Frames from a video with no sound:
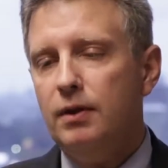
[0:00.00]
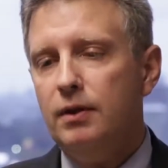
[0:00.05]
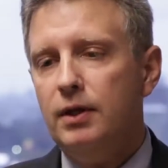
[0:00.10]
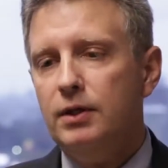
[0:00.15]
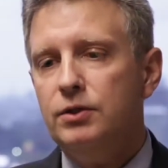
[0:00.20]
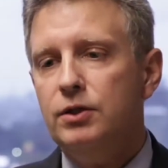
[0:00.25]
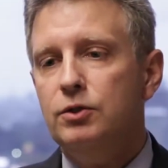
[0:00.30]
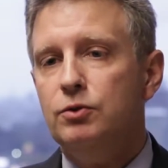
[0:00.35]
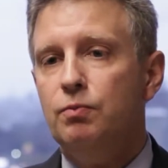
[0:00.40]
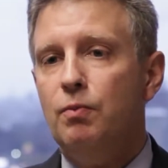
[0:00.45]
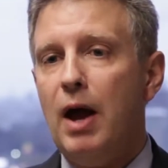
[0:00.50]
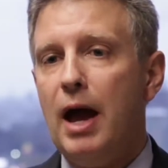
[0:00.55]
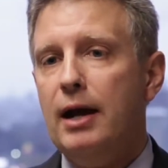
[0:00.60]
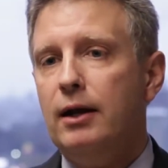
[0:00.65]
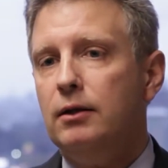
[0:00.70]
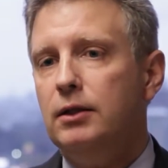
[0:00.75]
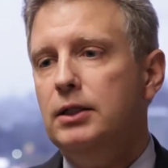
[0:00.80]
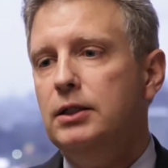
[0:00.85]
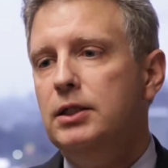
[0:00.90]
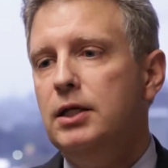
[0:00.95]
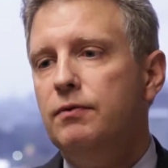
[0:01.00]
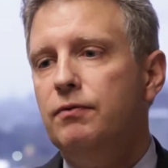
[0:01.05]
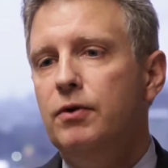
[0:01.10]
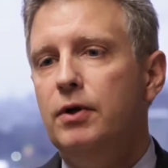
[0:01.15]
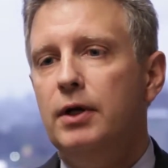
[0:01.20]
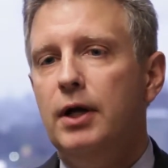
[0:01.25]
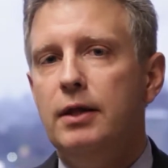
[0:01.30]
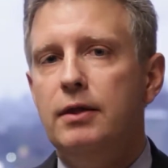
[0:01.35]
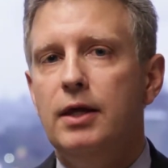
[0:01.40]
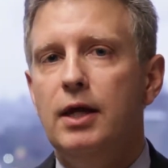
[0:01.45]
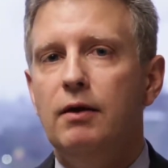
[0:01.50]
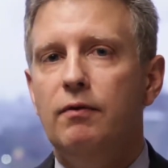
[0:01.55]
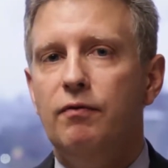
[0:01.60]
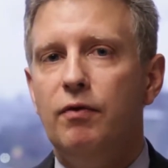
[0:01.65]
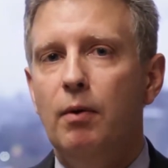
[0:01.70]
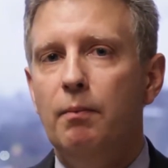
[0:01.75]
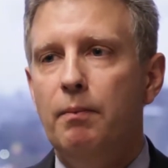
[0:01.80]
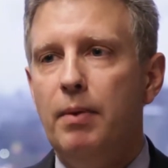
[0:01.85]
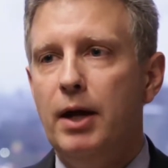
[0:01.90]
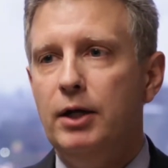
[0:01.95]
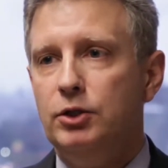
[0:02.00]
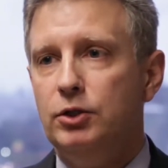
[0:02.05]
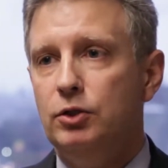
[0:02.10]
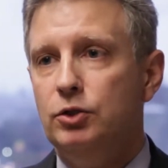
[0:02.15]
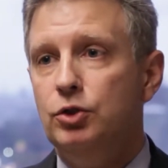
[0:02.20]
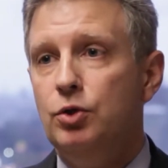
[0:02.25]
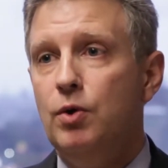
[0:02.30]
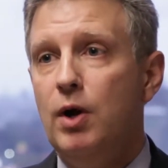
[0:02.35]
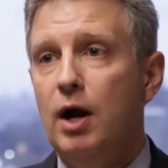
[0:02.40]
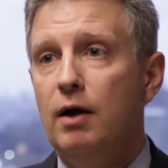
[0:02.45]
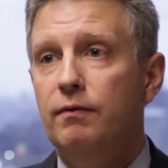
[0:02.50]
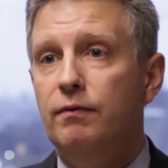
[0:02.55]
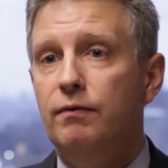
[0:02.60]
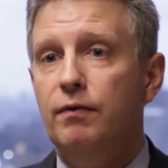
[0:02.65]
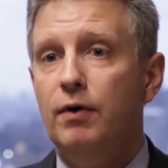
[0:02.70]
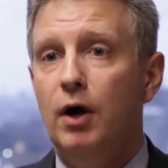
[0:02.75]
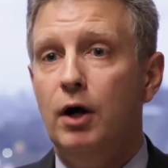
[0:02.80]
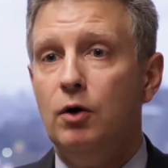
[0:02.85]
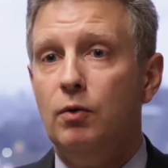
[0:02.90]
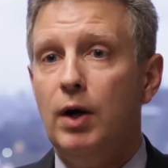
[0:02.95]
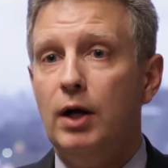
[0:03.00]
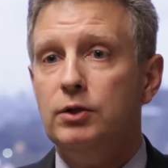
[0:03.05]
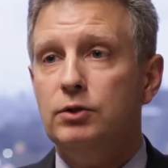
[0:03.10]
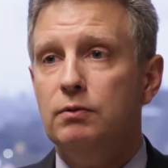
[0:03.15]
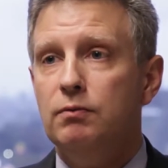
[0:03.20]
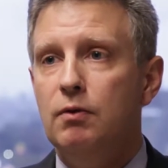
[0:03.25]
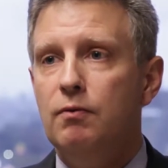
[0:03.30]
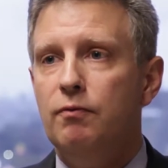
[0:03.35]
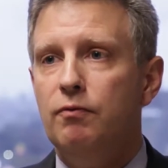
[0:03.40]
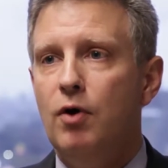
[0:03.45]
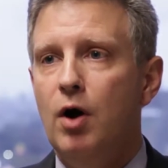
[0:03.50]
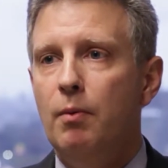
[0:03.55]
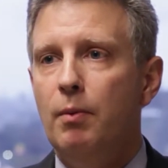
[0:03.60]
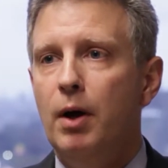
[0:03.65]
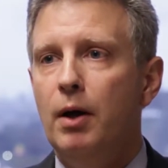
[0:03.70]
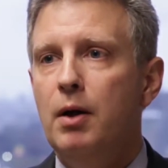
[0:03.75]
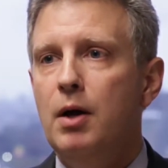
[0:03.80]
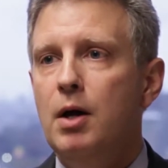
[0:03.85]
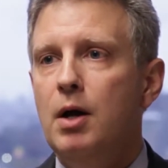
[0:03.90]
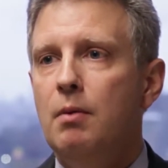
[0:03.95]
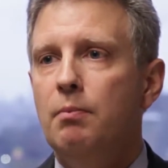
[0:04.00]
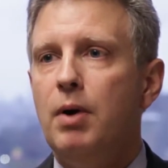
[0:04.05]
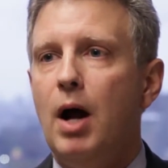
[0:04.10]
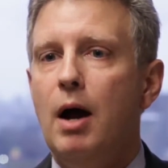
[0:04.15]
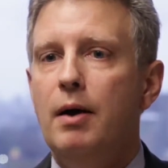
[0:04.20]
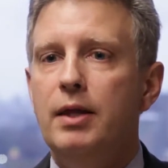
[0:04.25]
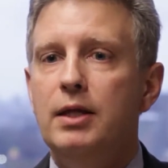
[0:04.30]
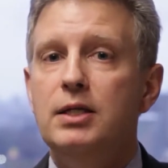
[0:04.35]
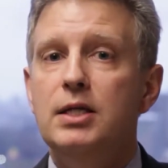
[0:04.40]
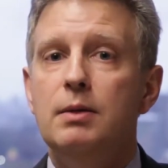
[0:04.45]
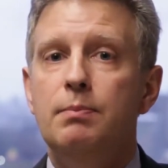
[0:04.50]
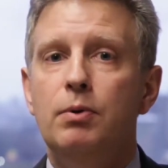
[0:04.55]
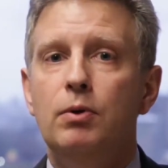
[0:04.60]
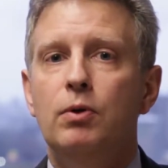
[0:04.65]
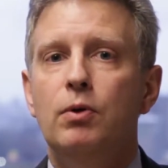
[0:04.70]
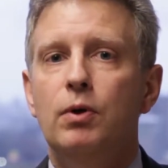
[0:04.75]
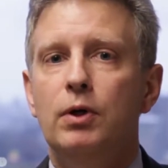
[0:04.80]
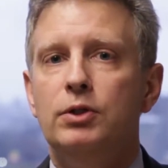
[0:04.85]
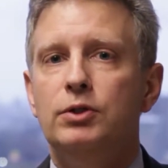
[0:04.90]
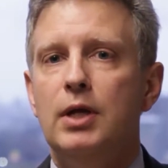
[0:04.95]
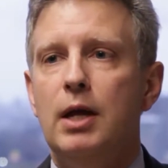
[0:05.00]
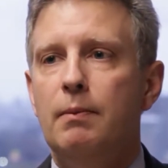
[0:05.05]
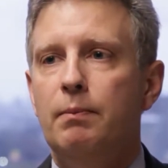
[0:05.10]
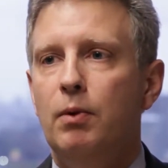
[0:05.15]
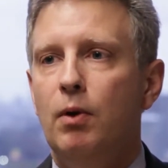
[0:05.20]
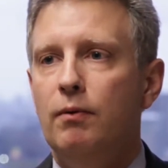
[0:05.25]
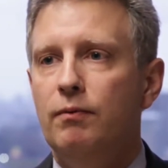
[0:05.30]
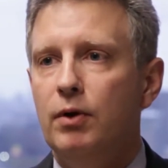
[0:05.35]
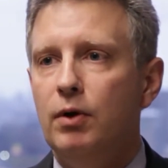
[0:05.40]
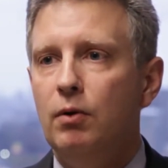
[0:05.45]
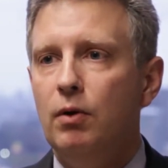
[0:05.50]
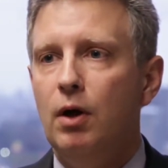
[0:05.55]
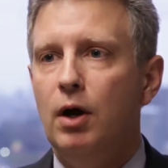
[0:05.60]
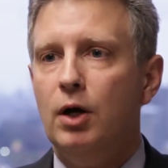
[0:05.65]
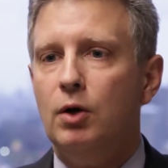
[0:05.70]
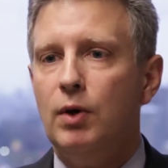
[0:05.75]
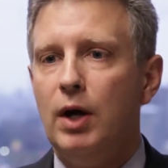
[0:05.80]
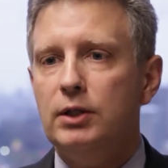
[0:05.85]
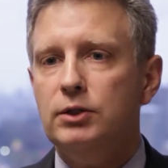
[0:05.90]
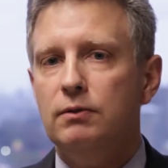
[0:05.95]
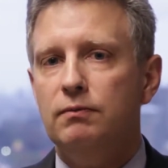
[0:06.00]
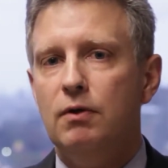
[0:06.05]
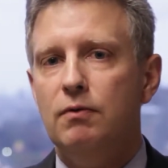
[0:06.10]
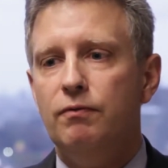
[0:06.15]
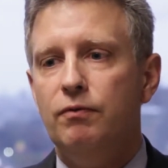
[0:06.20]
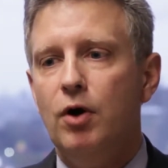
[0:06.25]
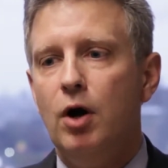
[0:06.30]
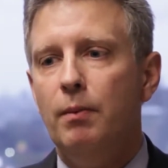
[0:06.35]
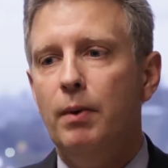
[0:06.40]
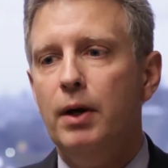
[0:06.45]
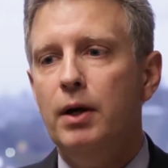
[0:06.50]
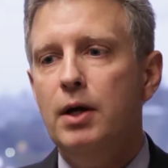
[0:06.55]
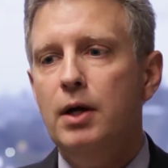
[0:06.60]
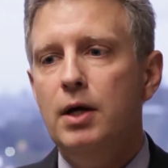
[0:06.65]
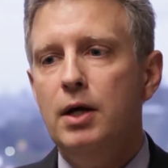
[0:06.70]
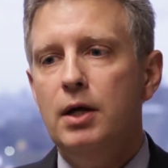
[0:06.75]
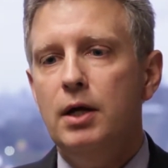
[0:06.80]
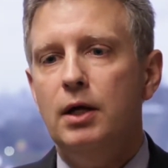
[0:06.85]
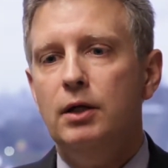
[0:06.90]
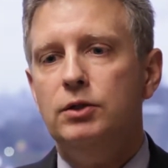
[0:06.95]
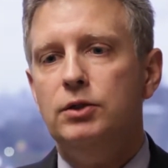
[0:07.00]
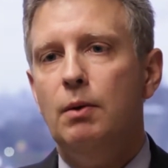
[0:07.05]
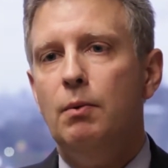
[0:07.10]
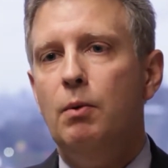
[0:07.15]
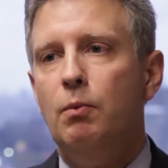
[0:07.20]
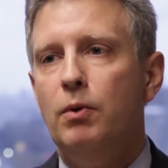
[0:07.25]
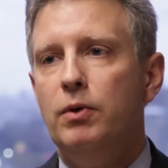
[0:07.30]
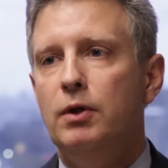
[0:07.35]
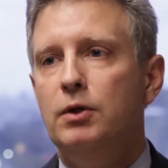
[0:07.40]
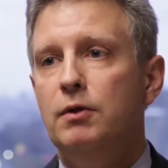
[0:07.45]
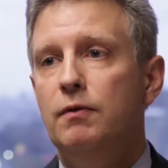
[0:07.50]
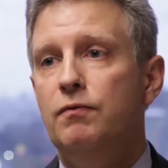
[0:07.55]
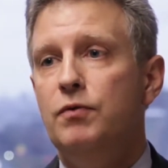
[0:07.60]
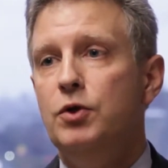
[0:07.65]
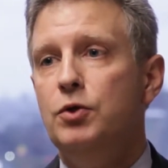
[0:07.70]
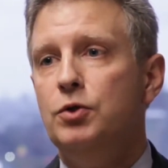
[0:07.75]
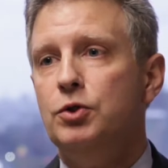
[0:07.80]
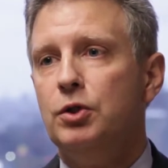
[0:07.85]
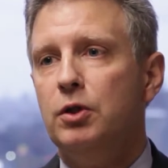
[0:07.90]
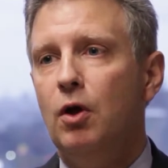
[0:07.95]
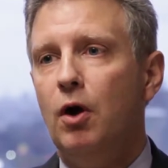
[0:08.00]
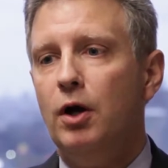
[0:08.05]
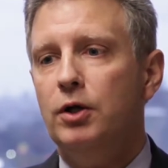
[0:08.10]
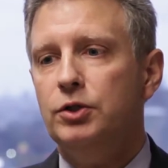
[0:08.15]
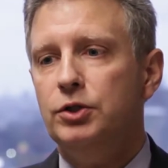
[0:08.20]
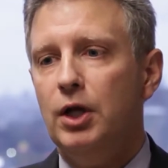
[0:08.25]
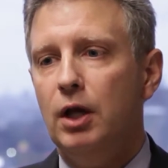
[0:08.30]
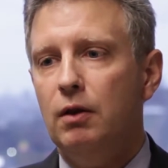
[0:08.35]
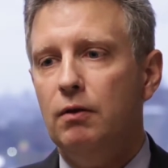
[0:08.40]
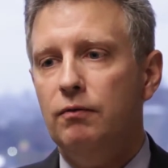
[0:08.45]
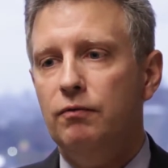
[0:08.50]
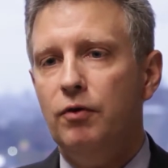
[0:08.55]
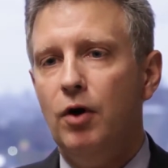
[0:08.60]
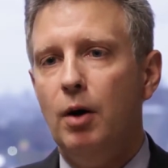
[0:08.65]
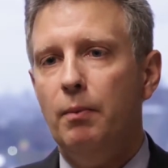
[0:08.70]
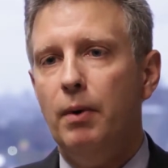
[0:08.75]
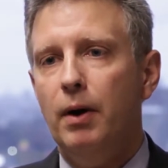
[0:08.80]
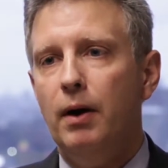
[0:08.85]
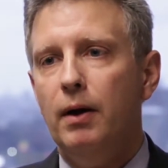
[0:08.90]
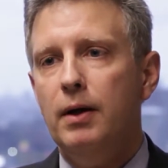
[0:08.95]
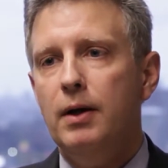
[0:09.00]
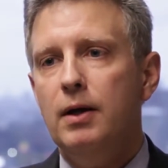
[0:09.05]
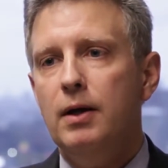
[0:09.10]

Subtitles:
This is radically different, I think, from patients who have aggressive lymphoma. Probably the typical example of an aggressive lymphoma is someone with a diffuse large cell lymphoma.